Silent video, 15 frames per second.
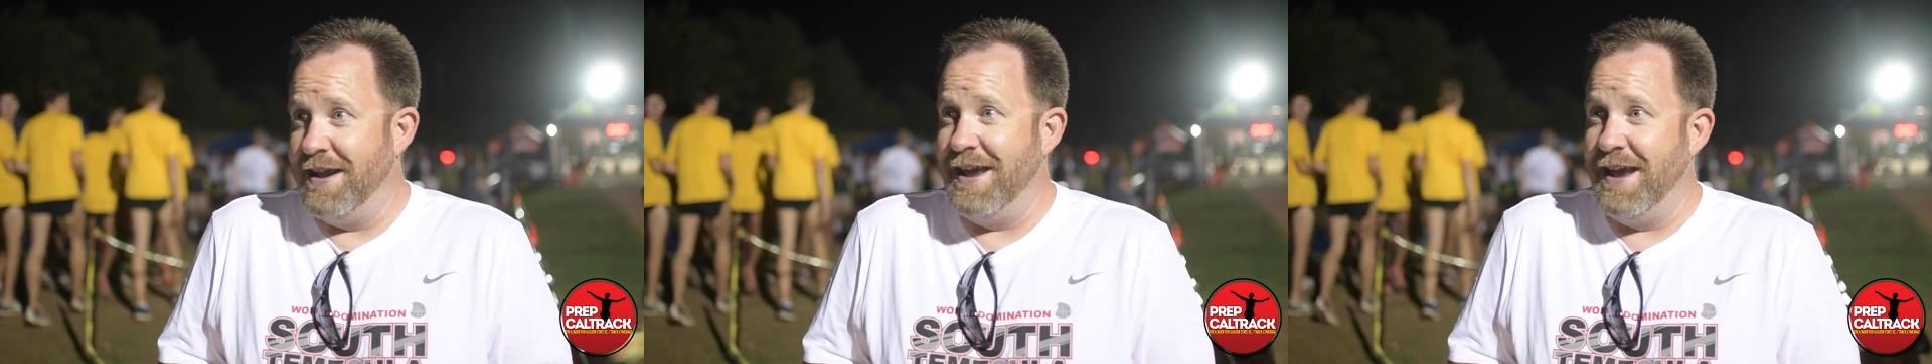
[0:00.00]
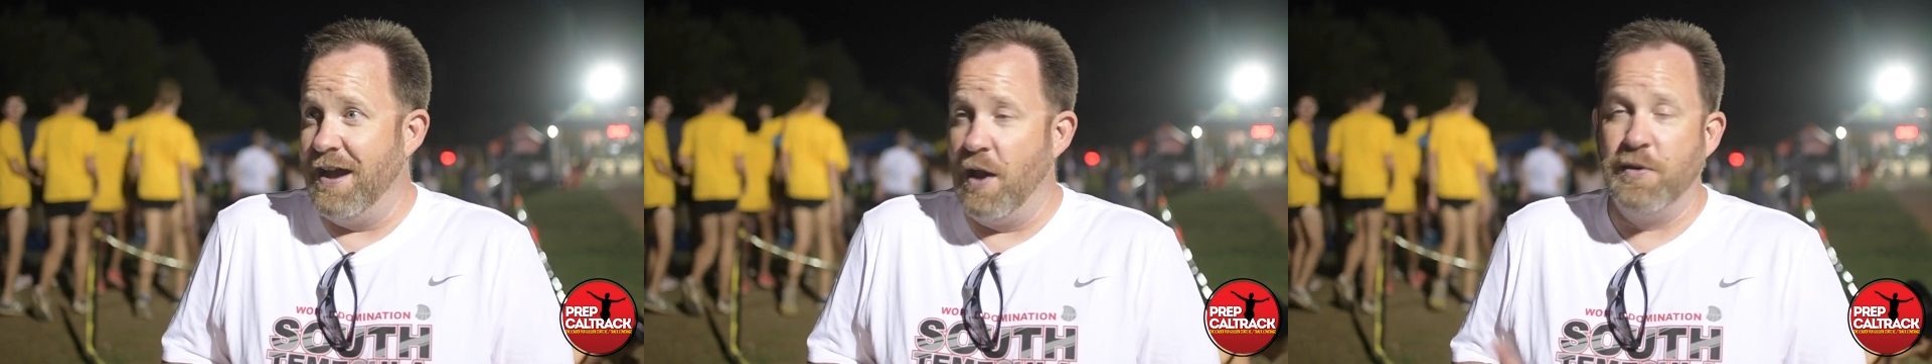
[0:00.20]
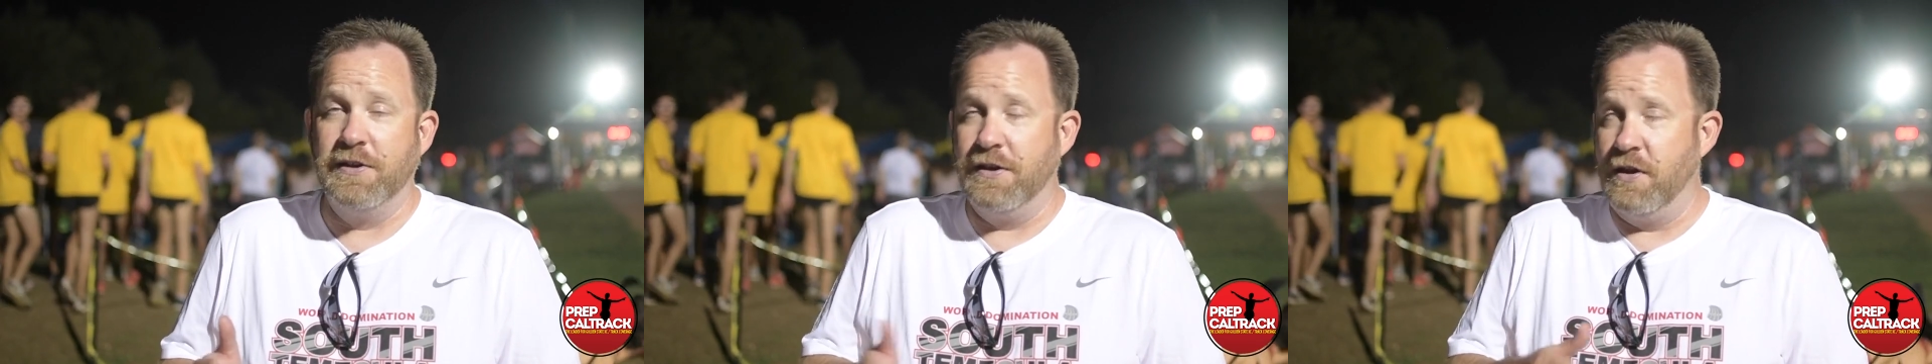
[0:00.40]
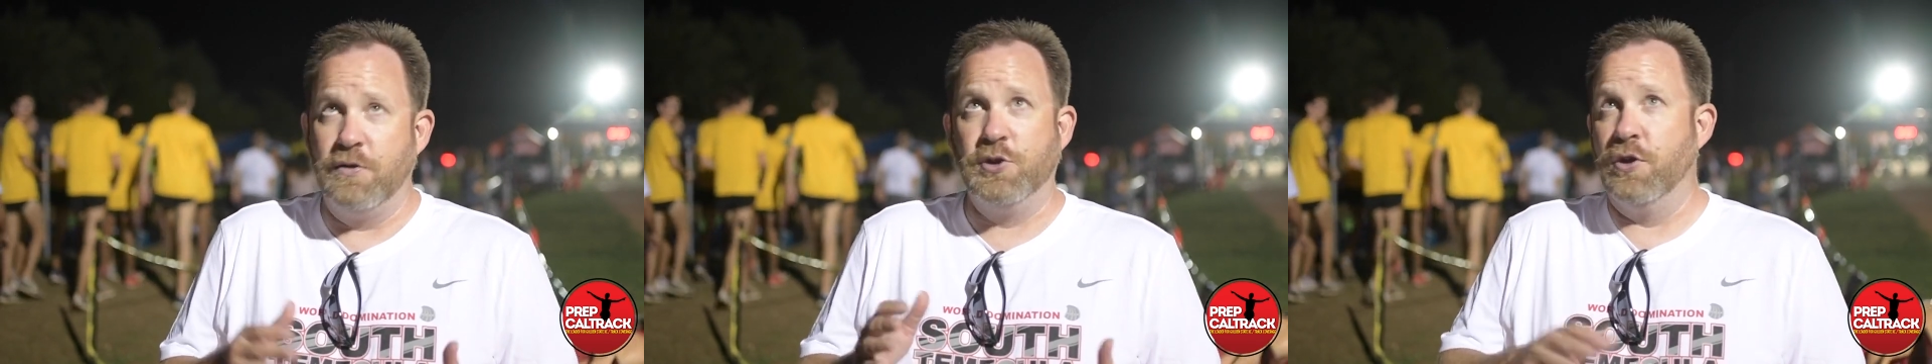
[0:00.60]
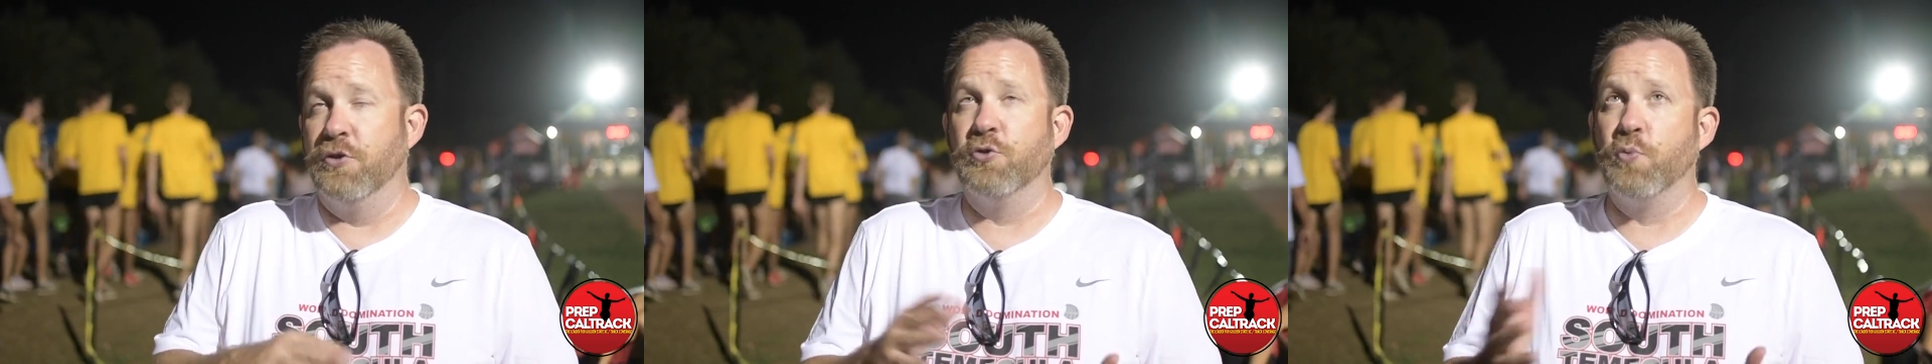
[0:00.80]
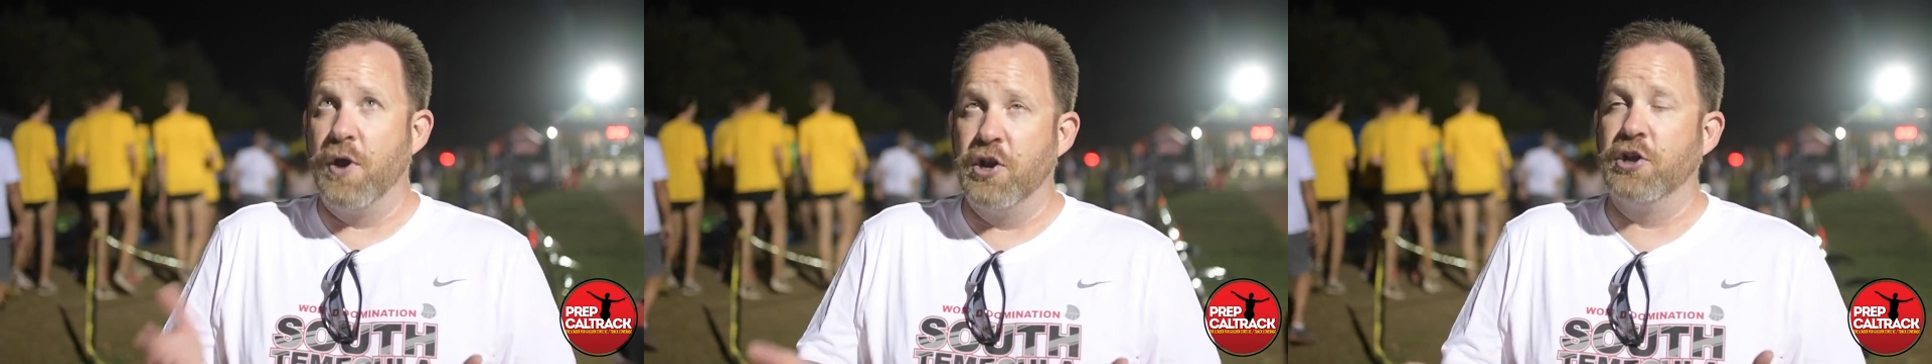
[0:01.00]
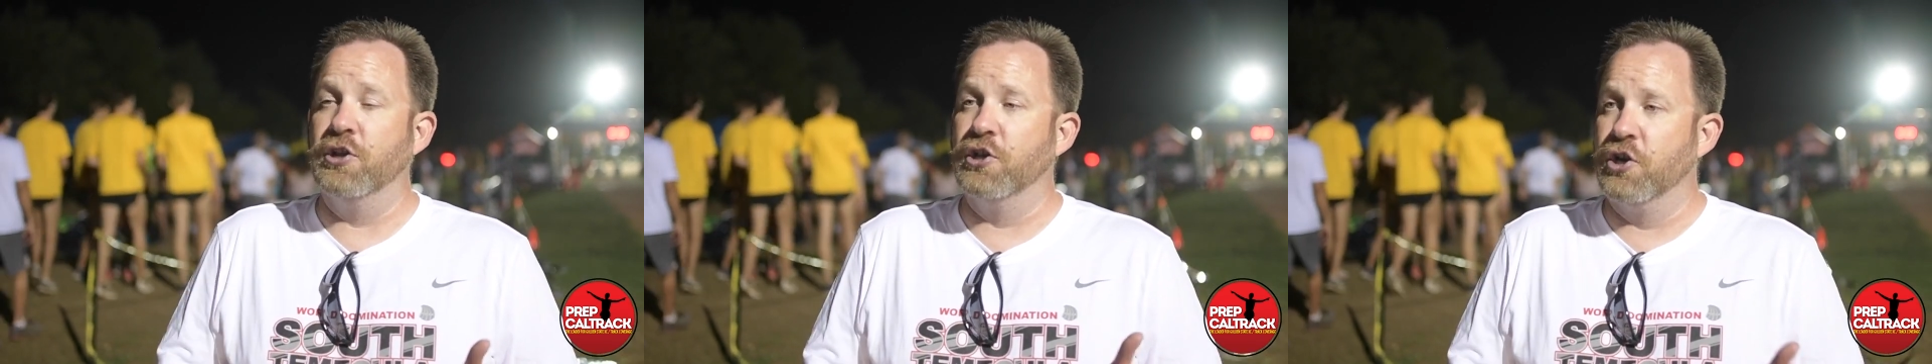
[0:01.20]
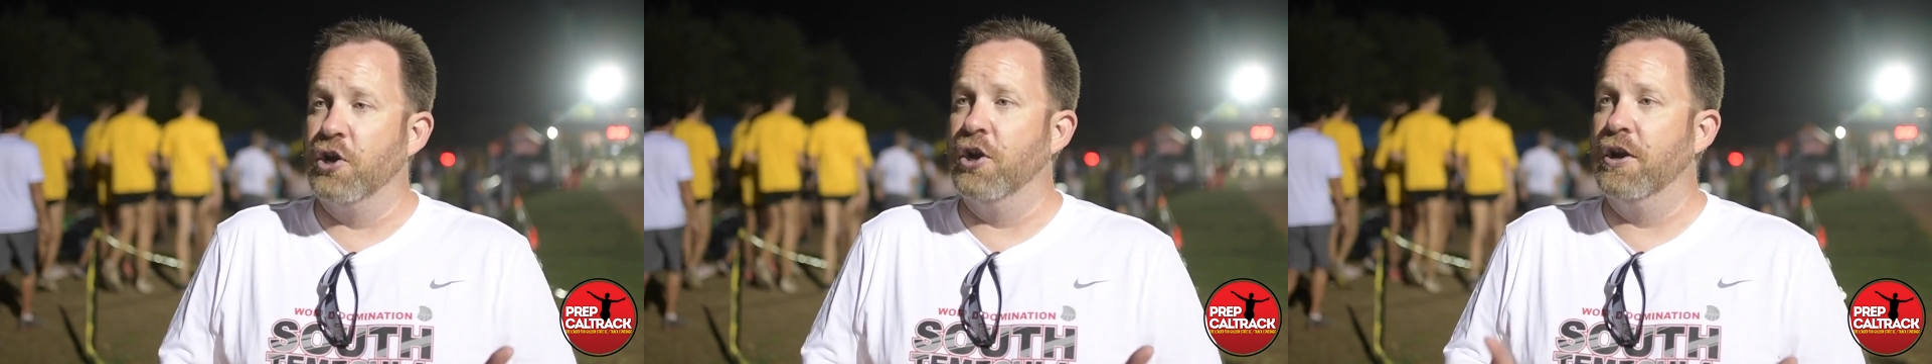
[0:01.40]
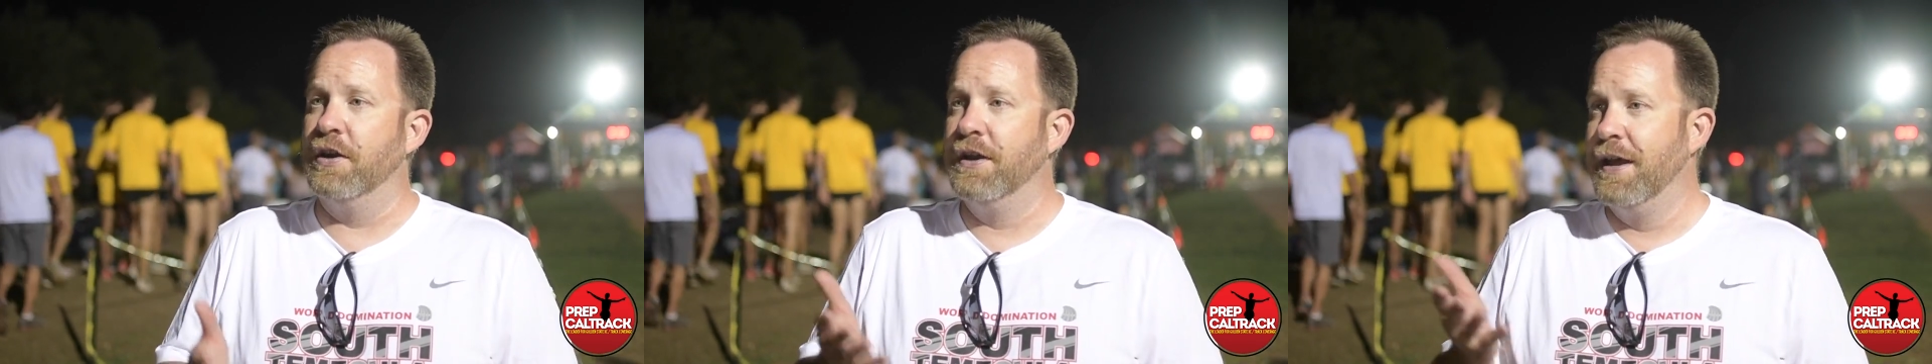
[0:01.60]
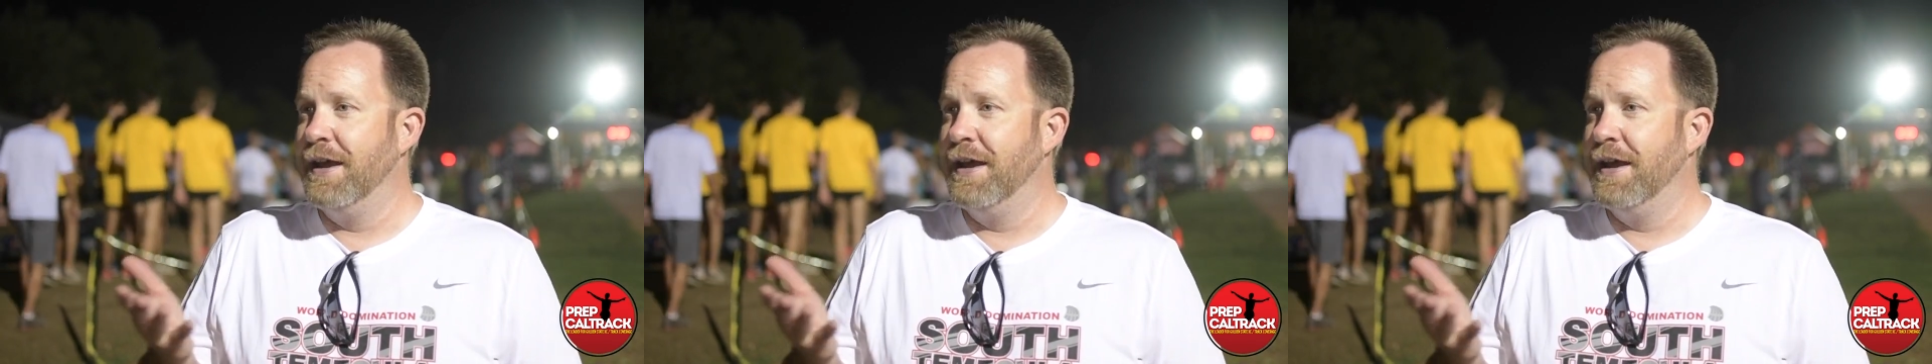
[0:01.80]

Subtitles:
I mean, you either win or you learn.